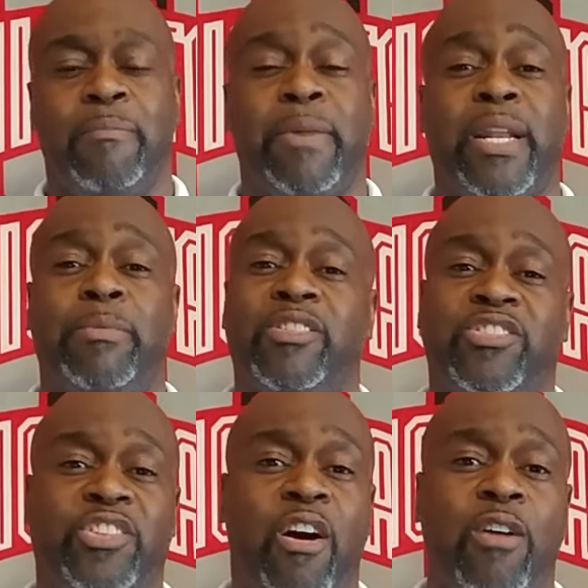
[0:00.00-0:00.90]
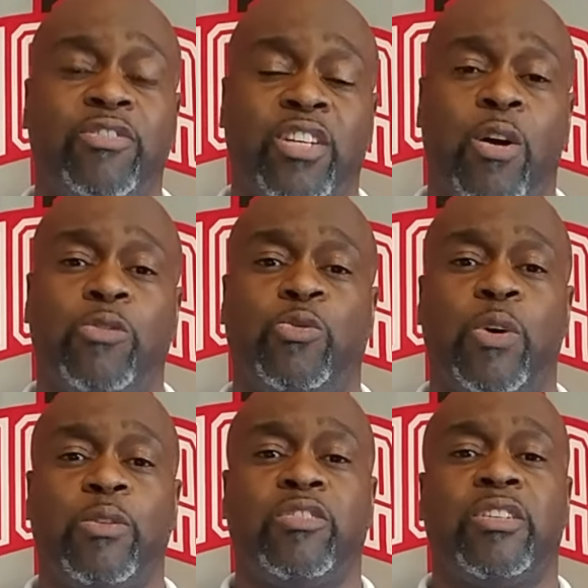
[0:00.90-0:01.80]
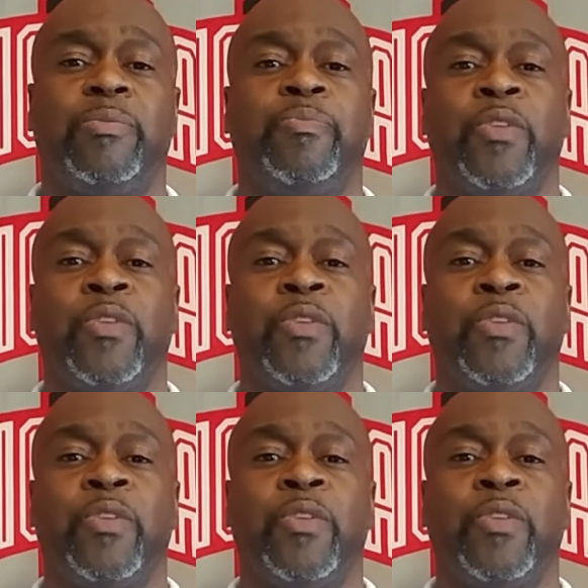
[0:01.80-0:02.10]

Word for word: My name is Charles, the Coach Wilson.